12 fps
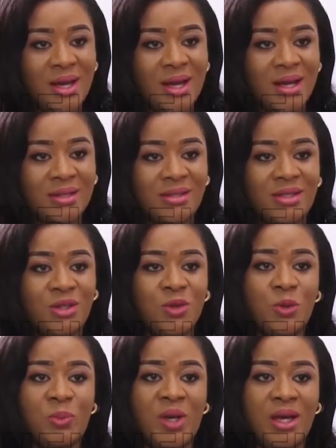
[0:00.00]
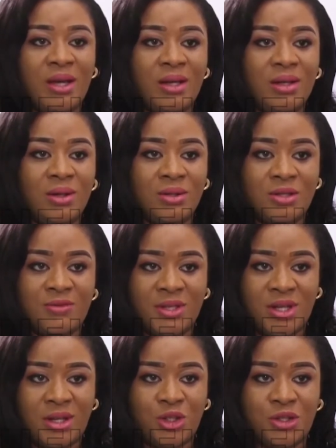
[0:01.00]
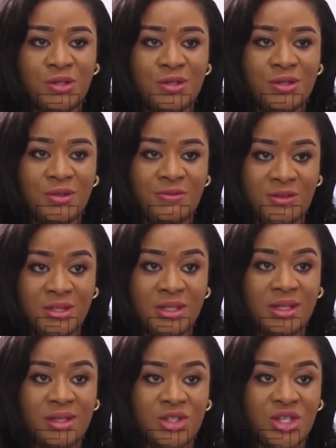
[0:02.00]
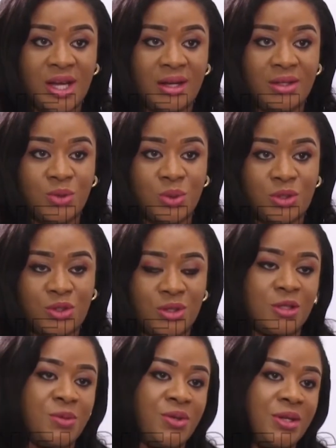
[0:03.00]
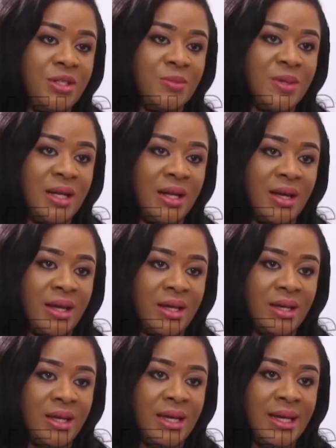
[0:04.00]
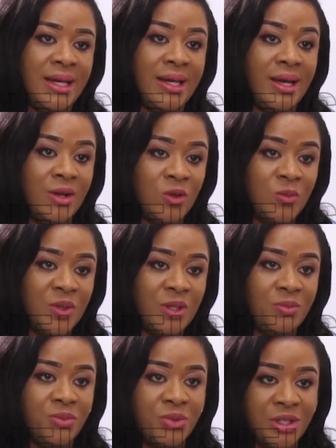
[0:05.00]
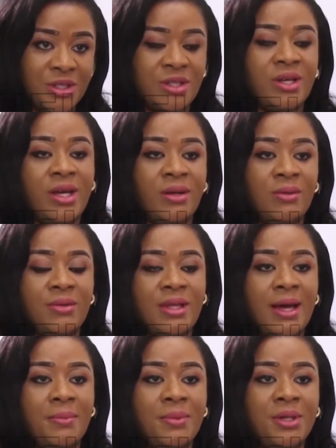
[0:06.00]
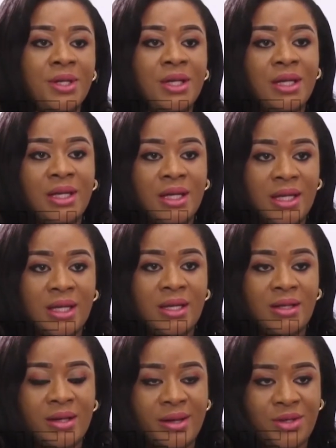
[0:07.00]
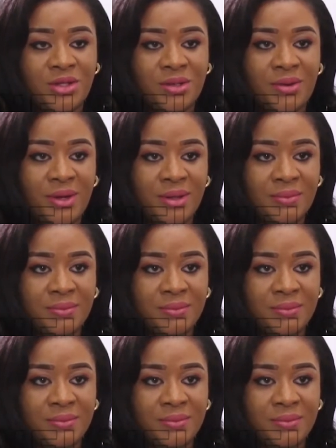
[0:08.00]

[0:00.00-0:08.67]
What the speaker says: I see you pay a lot of attention to the physically challenged. What's your experience been like in helping bridge the health gap in Nigeria?